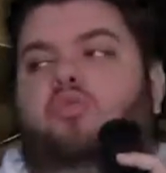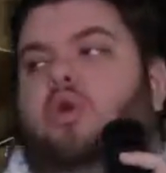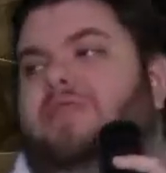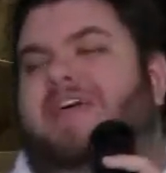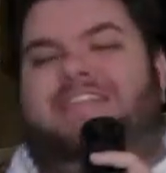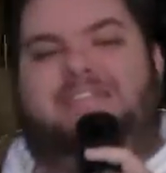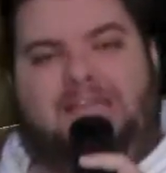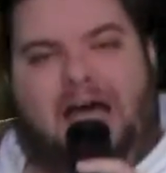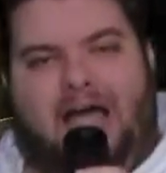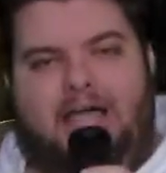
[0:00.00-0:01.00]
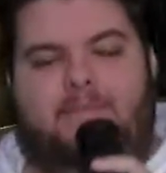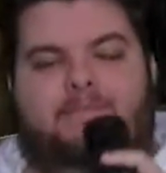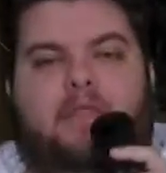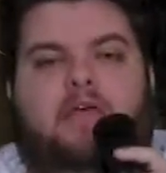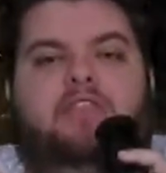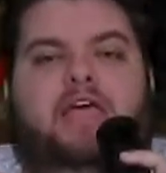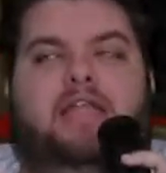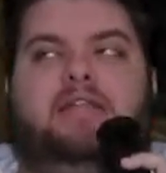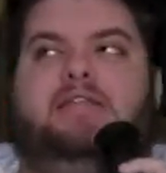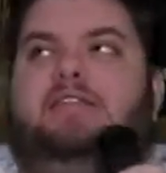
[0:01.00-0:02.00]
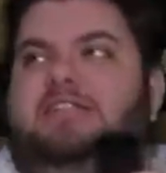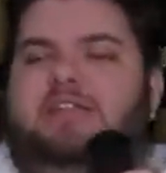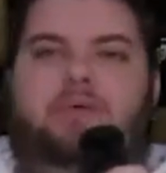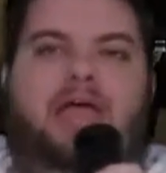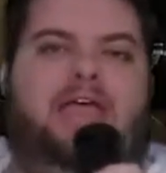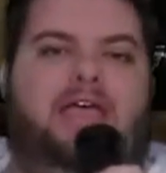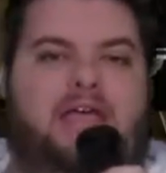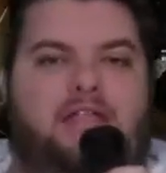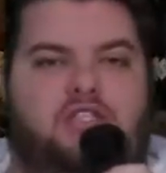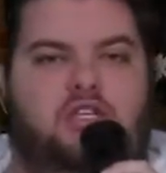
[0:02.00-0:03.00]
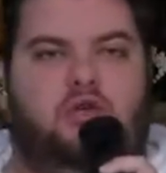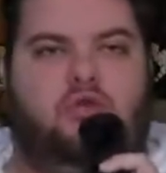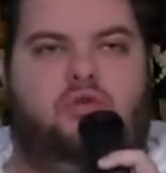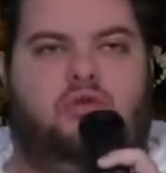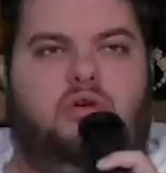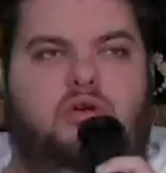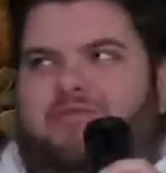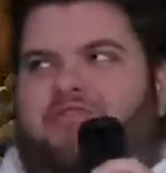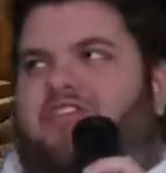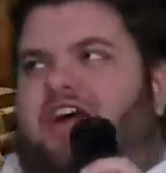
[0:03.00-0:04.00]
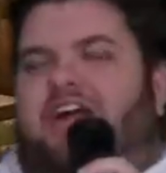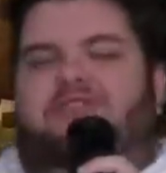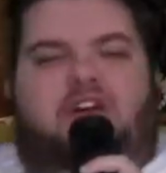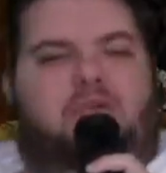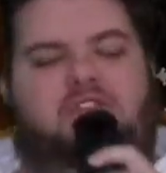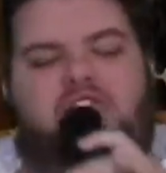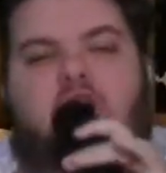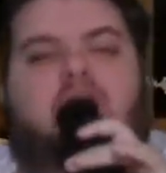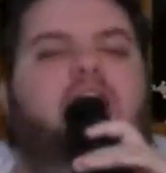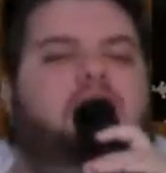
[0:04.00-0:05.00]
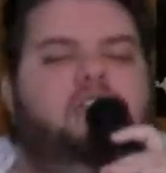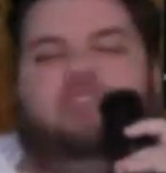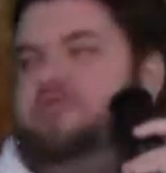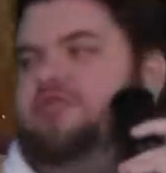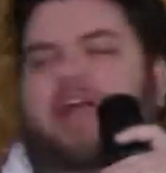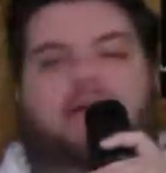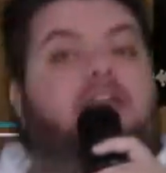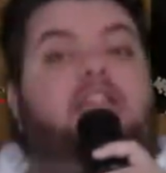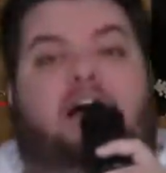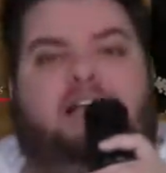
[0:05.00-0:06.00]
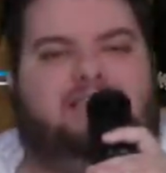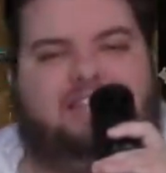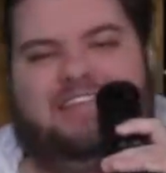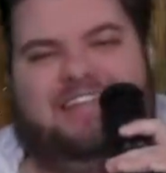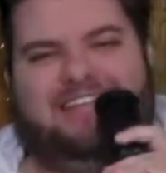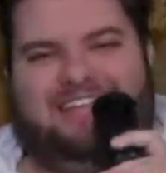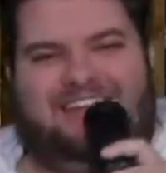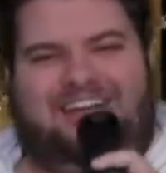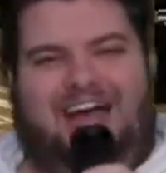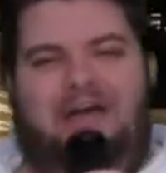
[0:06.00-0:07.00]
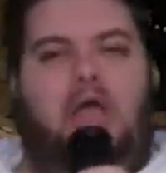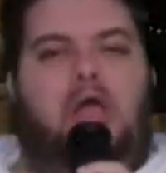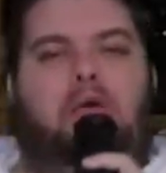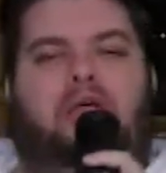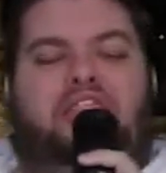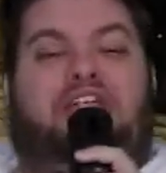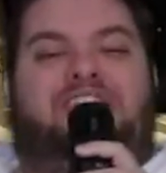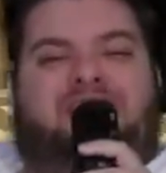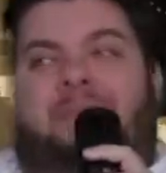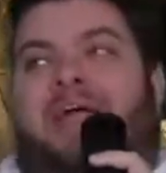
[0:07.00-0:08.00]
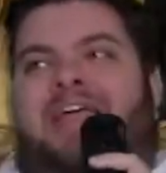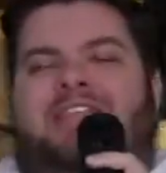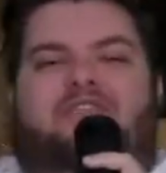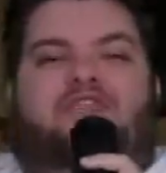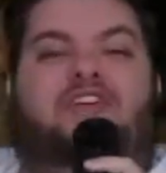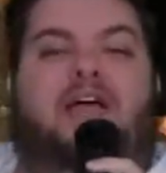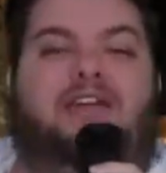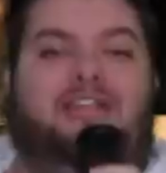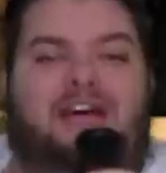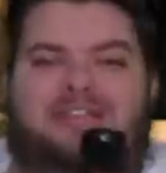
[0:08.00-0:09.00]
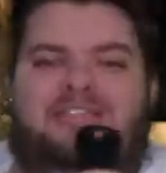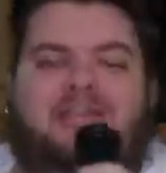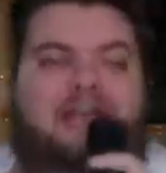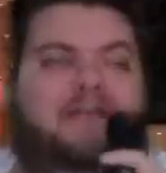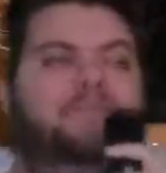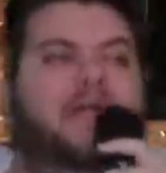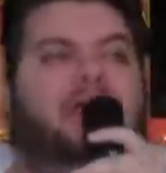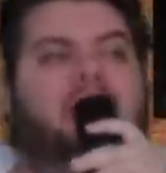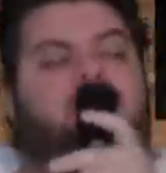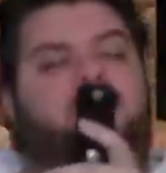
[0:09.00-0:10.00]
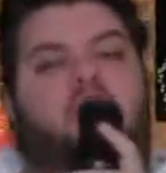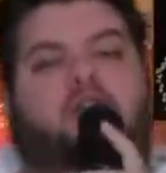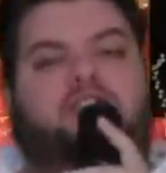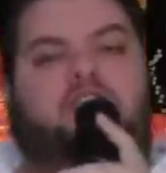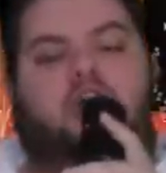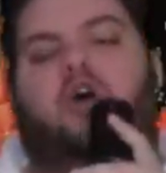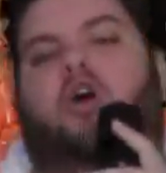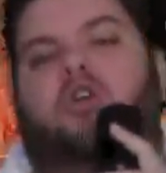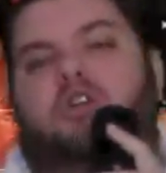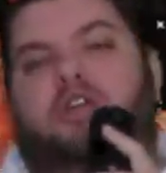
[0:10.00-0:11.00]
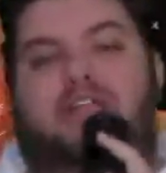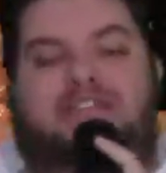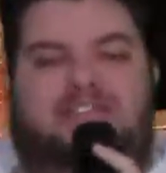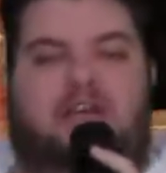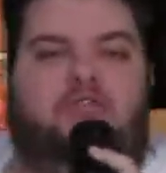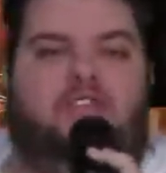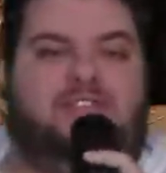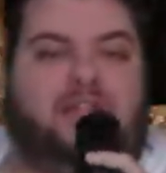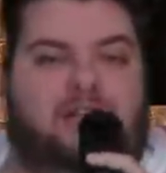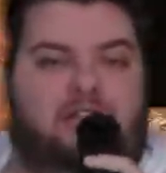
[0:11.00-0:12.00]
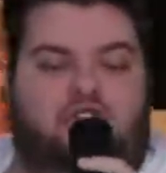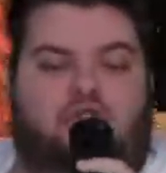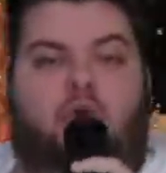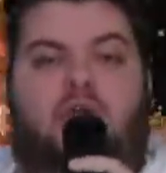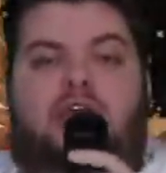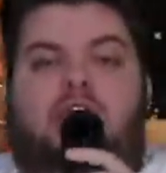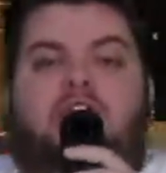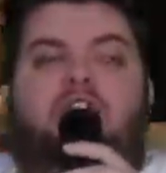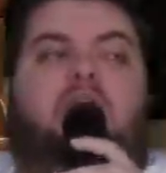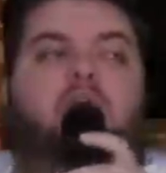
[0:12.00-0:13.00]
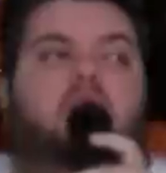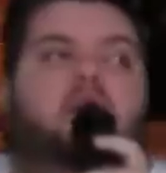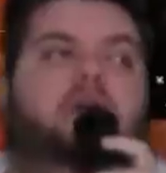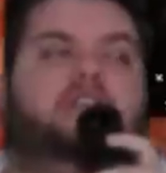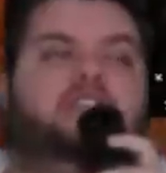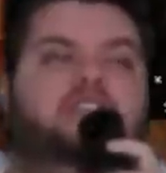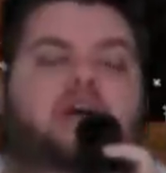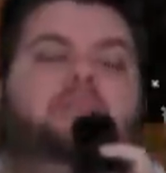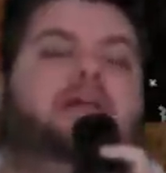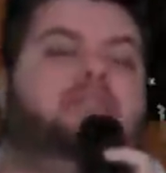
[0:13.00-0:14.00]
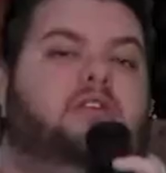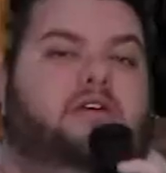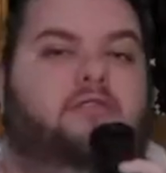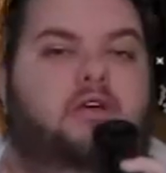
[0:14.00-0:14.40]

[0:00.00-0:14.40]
When they die, they dissipate into I forgot what it's called. Fairy dust. They dissipate into fairy dust. And as long as their heart itself is not destroyed, they will always just come back to life.